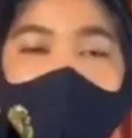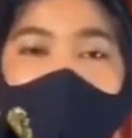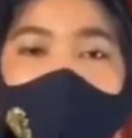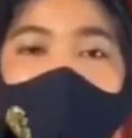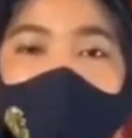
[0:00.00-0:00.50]

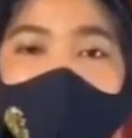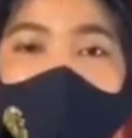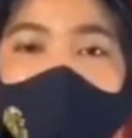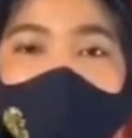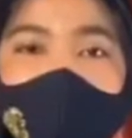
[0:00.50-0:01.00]
Room
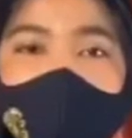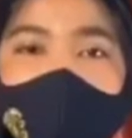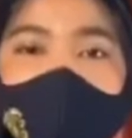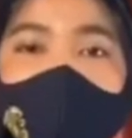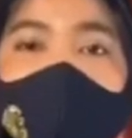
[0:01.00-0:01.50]

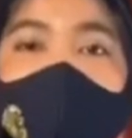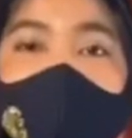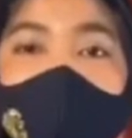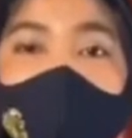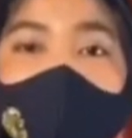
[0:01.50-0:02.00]
consultations will also
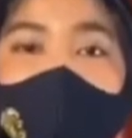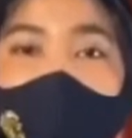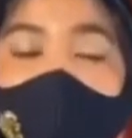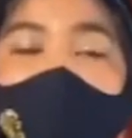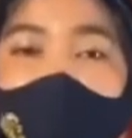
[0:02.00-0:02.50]
be done
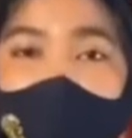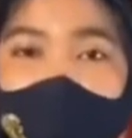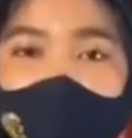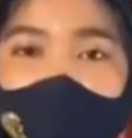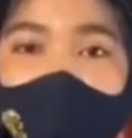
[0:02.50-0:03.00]
by the
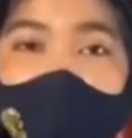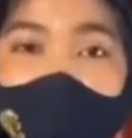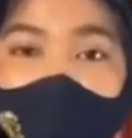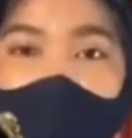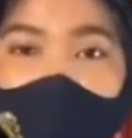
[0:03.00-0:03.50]

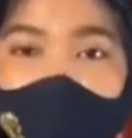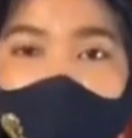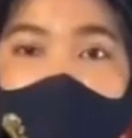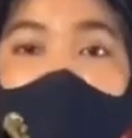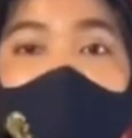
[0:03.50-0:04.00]
physiotherapists,
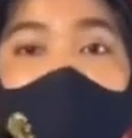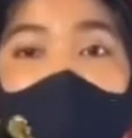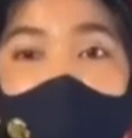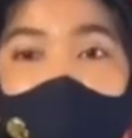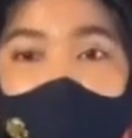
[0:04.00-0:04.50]
so please
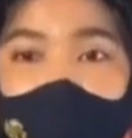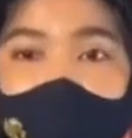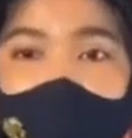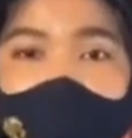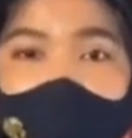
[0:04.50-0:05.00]
consult
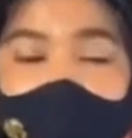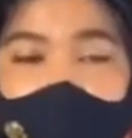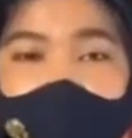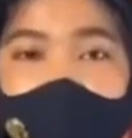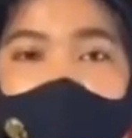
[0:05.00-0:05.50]
your
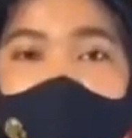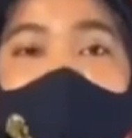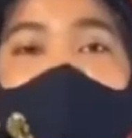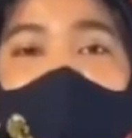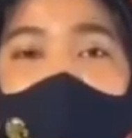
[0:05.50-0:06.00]
physiotherapist to
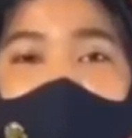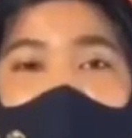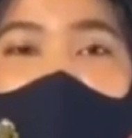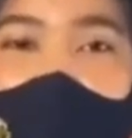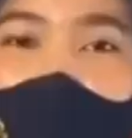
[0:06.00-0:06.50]
find out more.